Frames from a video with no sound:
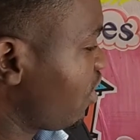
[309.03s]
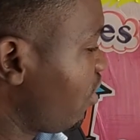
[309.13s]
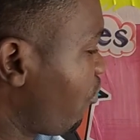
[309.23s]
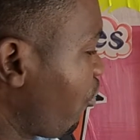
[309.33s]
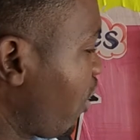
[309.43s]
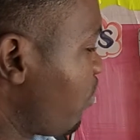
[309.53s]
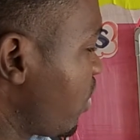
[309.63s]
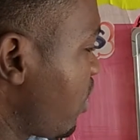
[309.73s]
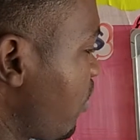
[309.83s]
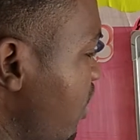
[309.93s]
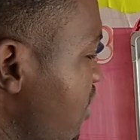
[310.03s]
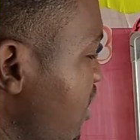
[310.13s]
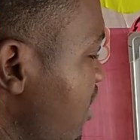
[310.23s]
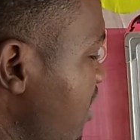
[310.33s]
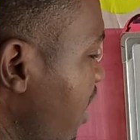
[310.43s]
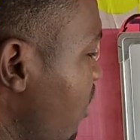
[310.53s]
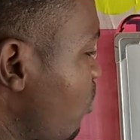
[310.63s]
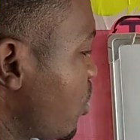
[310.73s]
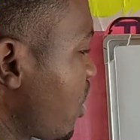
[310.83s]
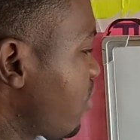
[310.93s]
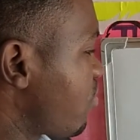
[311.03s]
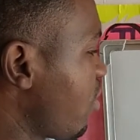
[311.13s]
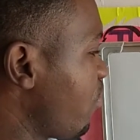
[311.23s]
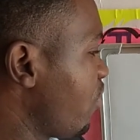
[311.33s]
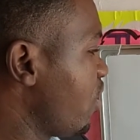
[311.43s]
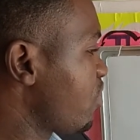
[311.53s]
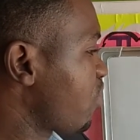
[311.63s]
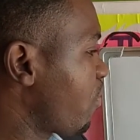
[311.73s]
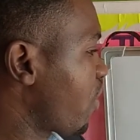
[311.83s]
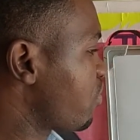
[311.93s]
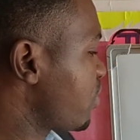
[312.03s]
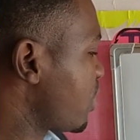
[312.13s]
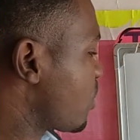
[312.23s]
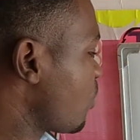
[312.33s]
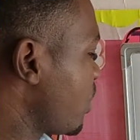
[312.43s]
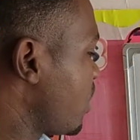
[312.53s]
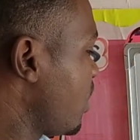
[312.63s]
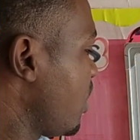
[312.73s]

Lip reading: If we have been given a sentence like we shall travel to our country next week,